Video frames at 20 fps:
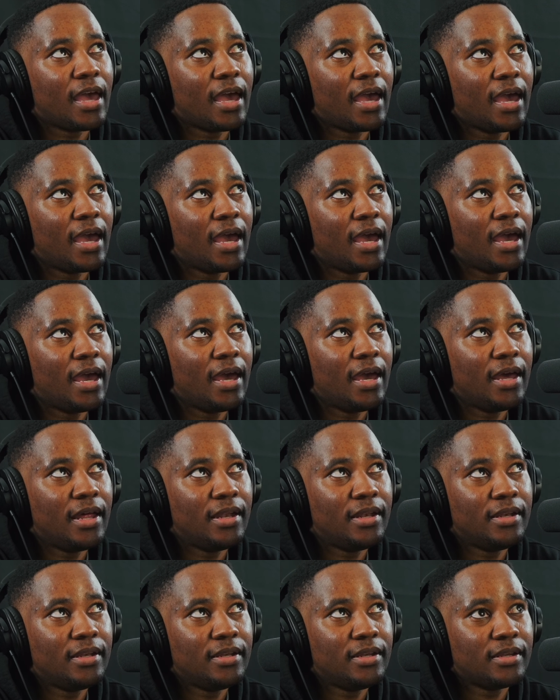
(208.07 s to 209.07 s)

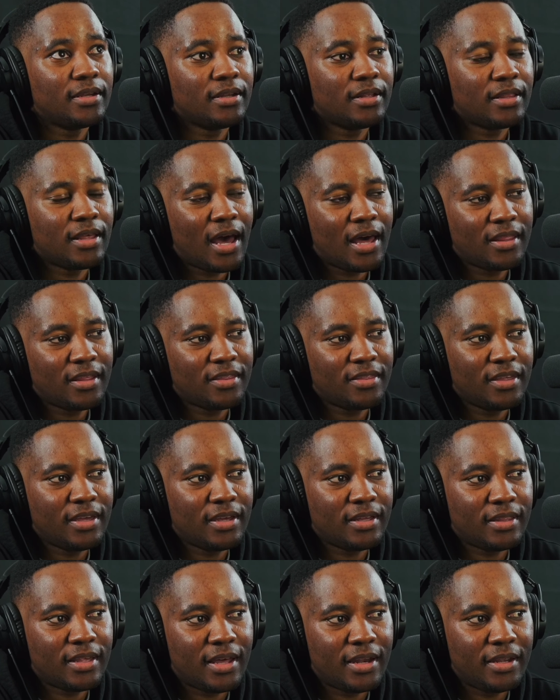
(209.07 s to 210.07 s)
And the other
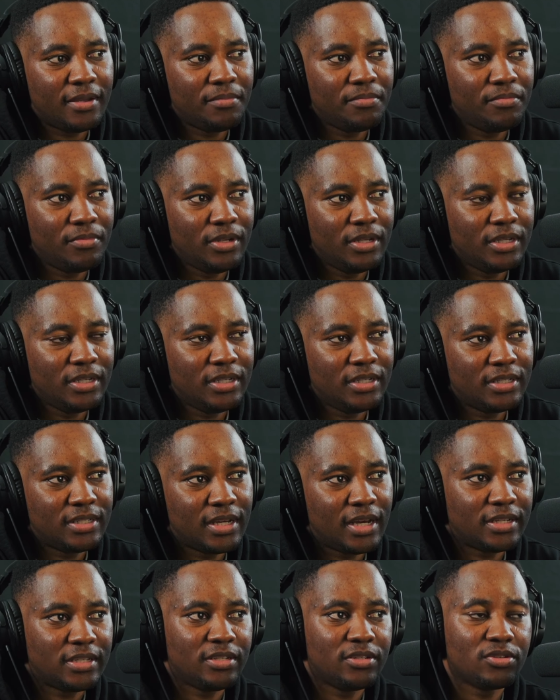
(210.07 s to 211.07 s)
thing that he
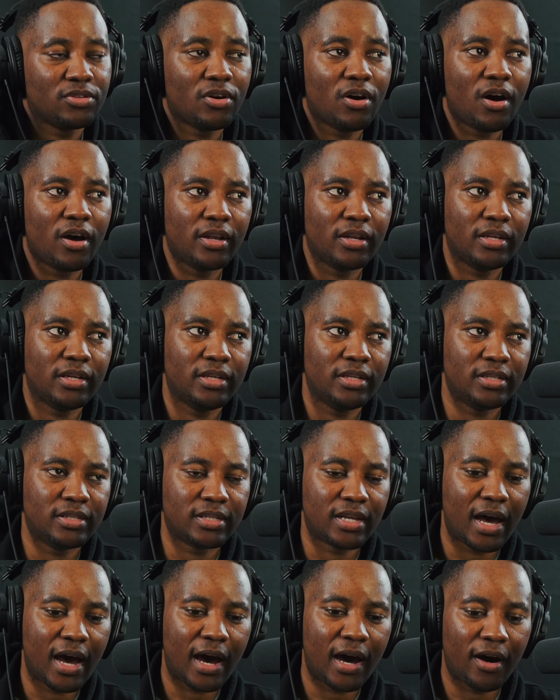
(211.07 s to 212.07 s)
touches on is
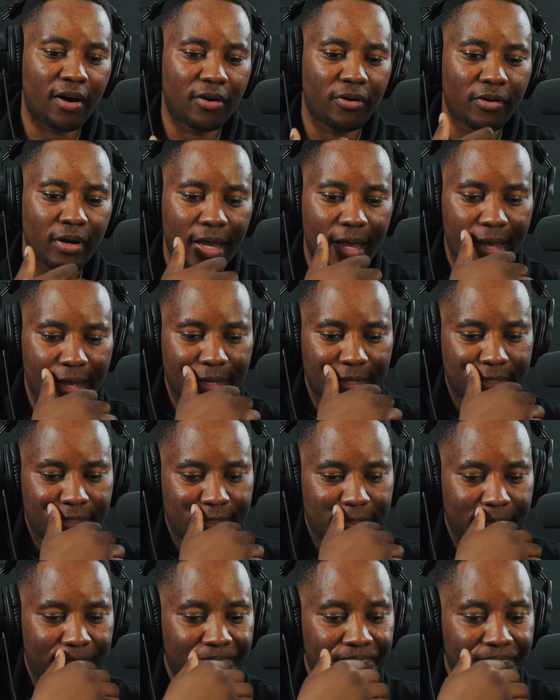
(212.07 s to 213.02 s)
how as